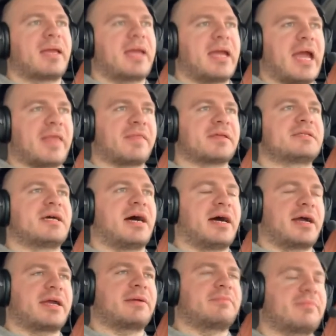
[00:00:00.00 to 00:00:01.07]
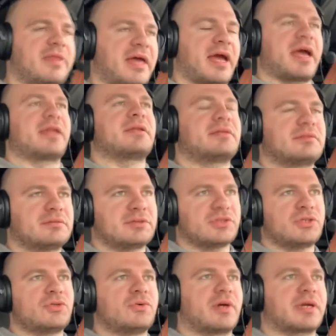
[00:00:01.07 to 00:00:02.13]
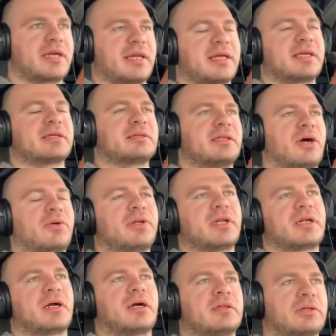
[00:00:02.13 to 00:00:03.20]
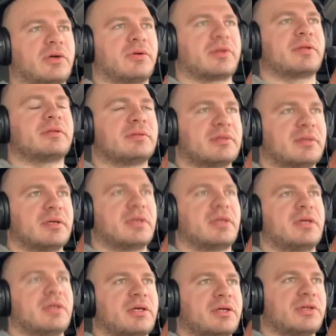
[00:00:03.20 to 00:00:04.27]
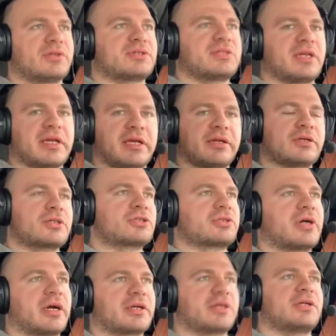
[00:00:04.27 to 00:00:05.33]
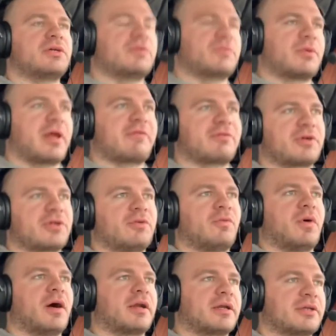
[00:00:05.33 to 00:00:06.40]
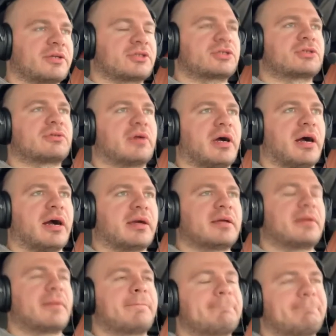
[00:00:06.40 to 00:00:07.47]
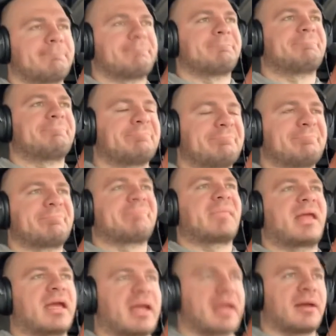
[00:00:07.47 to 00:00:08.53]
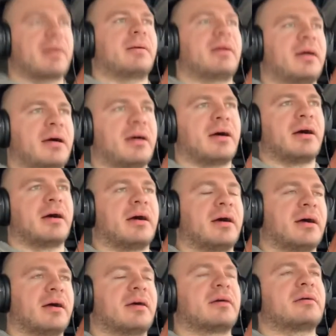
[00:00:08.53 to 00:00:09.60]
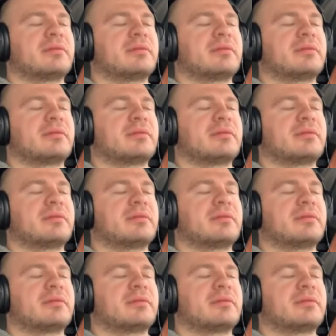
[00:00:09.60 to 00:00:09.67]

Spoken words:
And the time that you are getting loaded or unloaded, you're sitting in your truck, you're doing whatever you want in your truck, and that